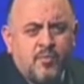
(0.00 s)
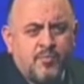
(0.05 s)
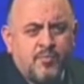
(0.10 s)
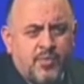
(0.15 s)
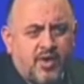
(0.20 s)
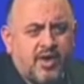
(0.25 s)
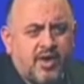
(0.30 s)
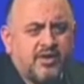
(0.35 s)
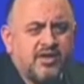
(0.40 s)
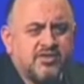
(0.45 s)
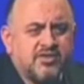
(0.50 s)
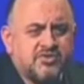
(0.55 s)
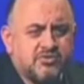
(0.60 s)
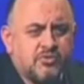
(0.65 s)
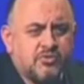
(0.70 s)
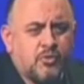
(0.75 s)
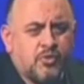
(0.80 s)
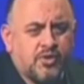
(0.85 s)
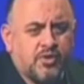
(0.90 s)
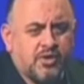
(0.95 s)
but it's an
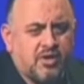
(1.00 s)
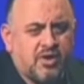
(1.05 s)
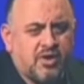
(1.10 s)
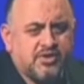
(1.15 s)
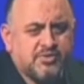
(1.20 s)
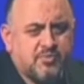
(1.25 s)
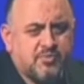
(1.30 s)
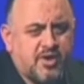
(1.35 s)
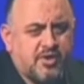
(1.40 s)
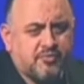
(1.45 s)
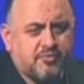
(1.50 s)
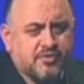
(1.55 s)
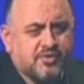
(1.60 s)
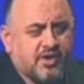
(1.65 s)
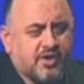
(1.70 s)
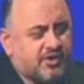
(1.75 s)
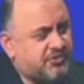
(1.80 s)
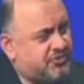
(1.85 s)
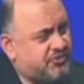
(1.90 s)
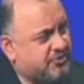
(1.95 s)
organized
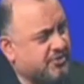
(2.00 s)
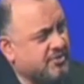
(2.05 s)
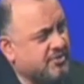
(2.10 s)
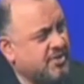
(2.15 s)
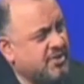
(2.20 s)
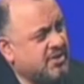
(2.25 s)
microtexture.